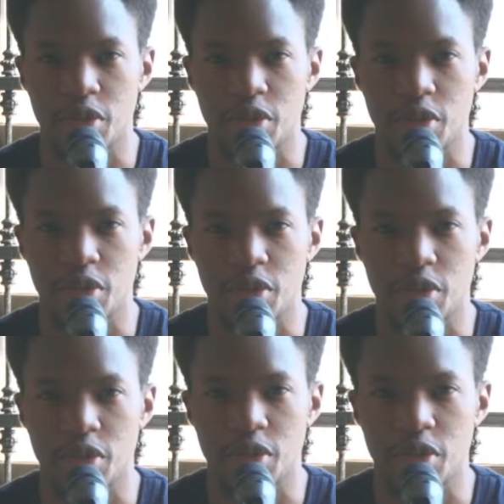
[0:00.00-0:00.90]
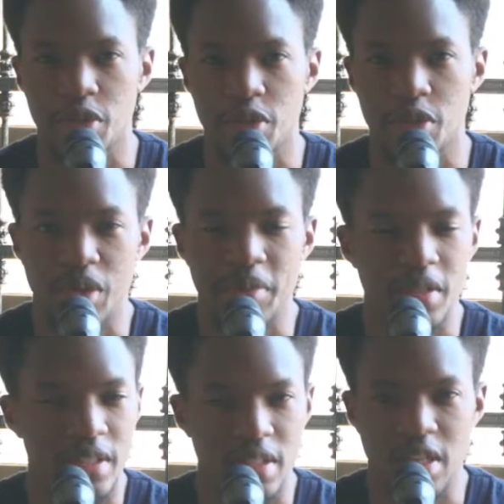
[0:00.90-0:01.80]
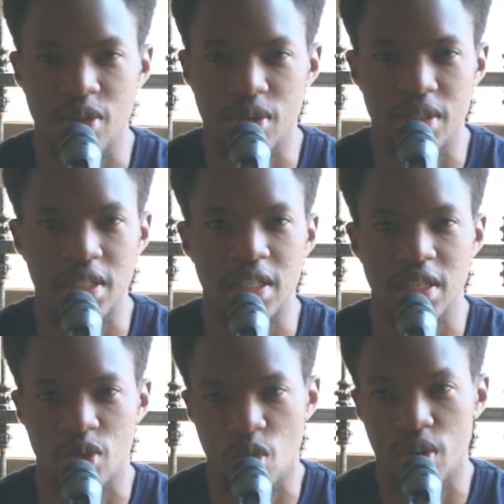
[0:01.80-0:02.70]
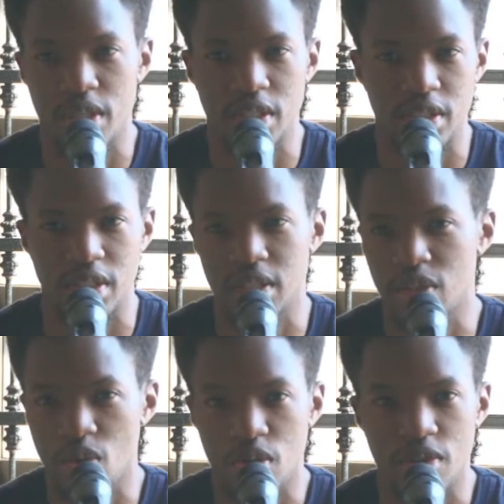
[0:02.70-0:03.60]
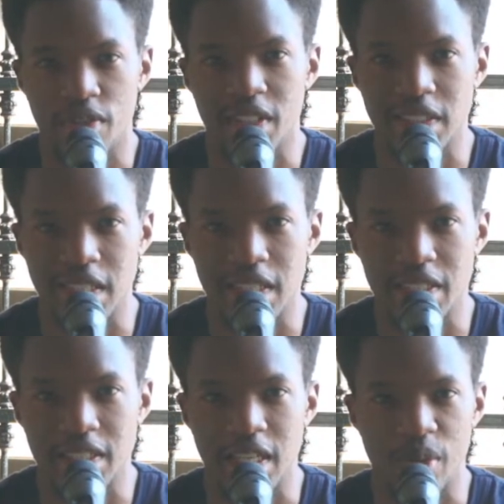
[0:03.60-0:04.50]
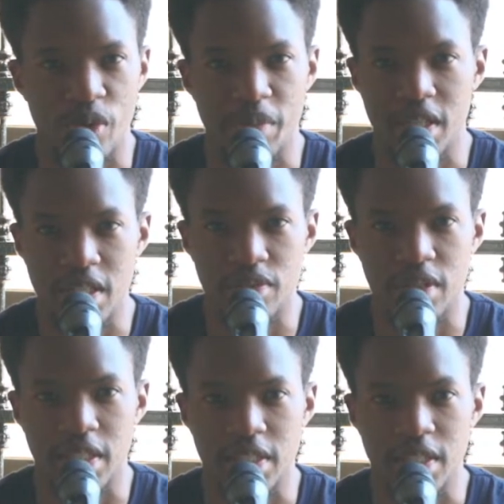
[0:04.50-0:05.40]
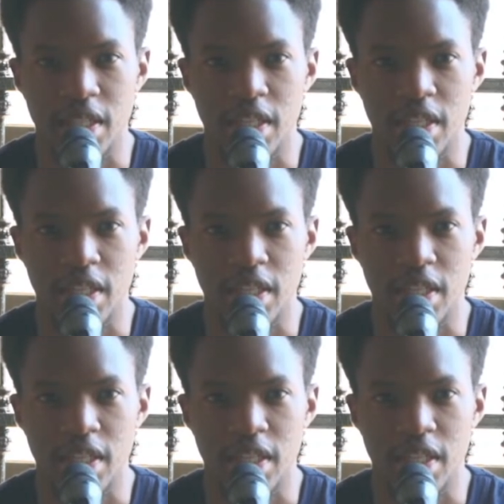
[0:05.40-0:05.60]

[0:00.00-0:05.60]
Uh, you know, we be, the Lord uh, God is a God of excellence, and we believe that